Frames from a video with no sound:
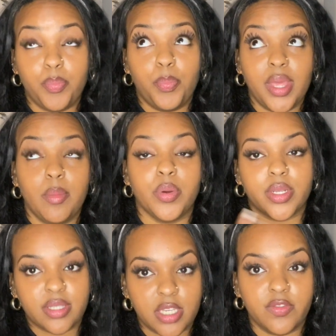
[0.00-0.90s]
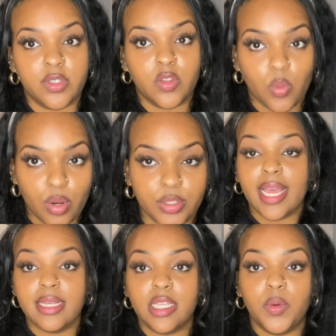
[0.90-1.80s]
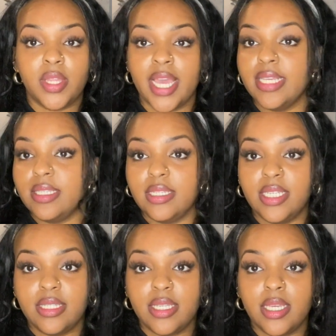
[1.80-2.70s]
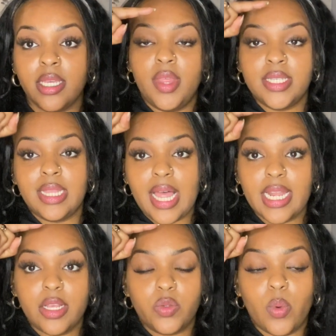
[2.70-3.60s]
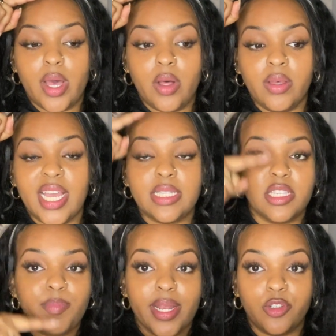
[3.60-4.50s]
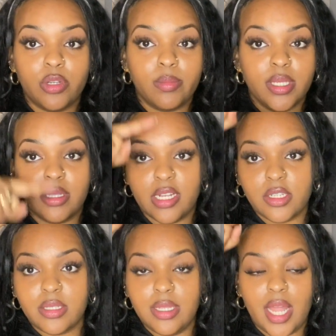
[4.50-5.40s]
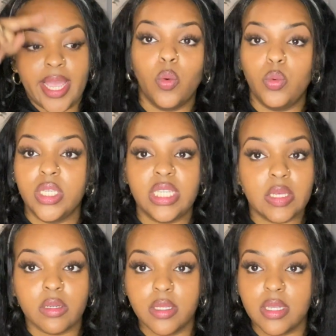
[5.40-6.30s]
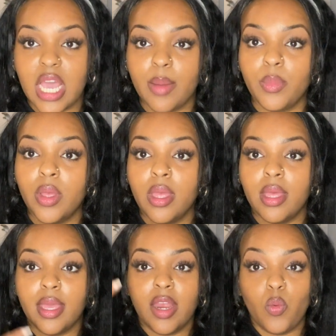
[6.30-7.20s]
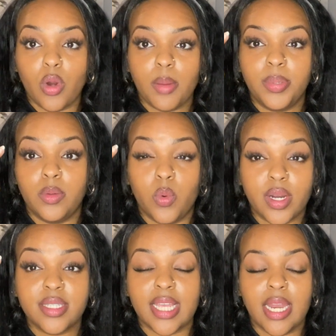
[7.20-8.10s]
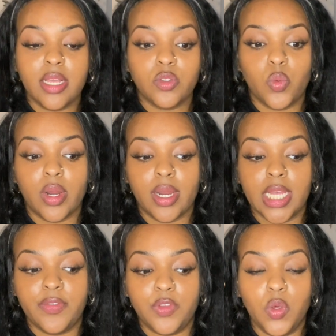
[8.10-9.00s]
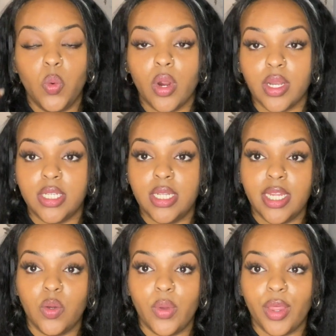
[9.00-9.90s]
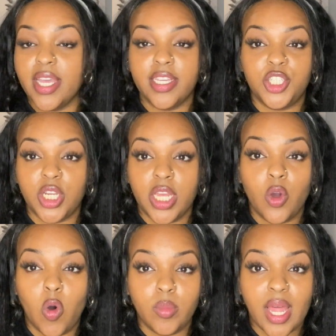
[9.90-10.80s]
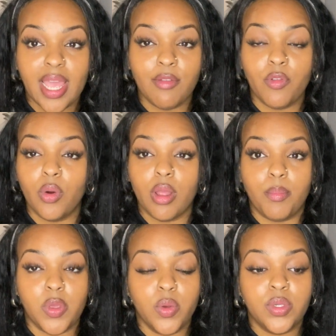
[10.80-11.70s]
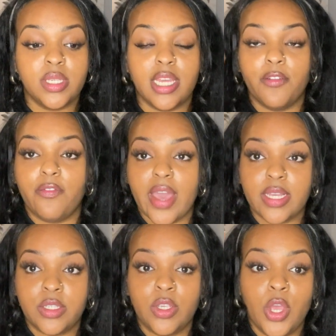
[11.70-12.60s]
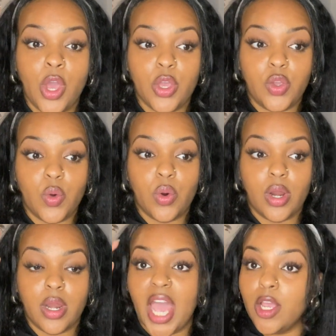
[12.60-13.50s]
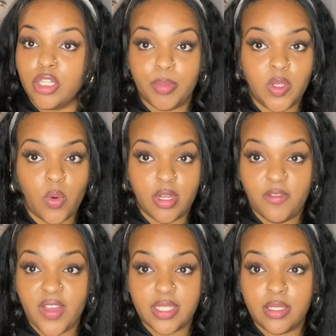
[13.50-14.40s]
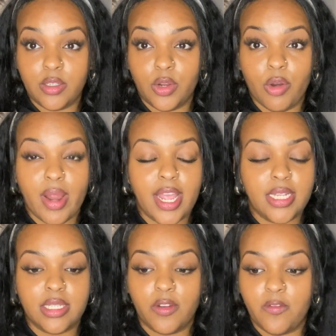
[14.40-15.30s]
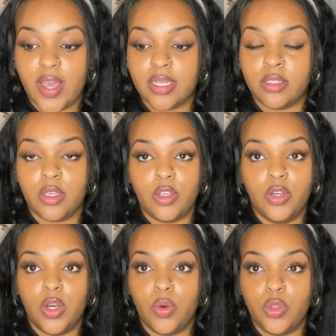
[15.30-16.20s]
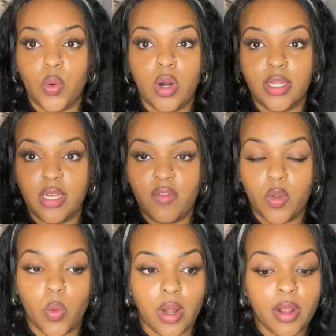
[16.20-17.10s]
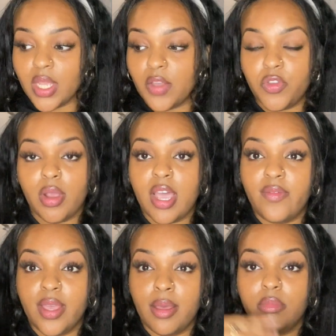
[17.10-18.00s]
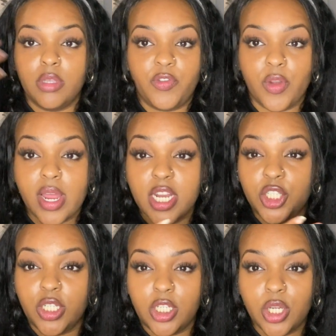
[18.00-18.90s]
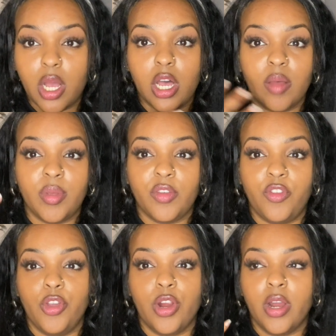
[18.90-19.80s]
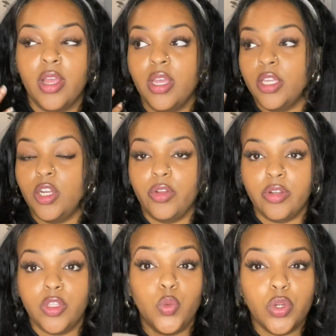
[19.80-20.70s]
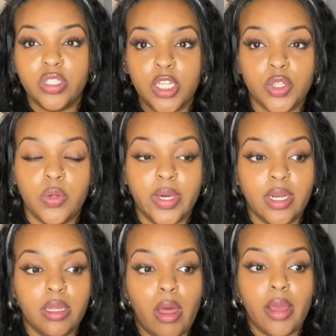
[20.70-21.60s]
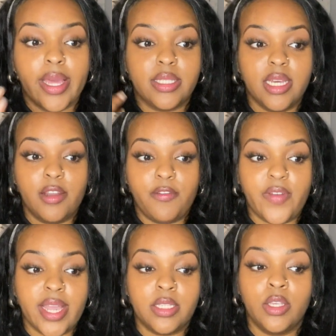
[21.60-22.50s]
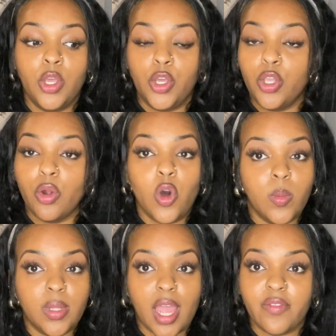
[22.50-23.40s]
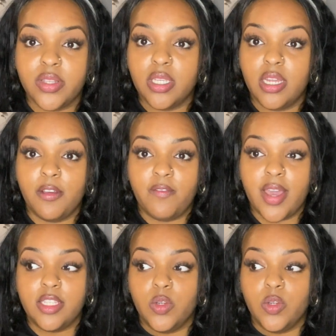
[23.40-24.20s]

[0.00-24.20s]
be perceived in the world. Like I said, with the AC/DC, this line as well, it's a spectrum, it's not just a line. We see this all the time in work settings, where if you are dealing with a shitty home life or abuse, it affects how you show up in the world. It affects your grades, it affects, you know, the quality of your work. If you're at a shitty job, if you and your teacher don't get along, it's gonna affect your home life, it's gonna affect your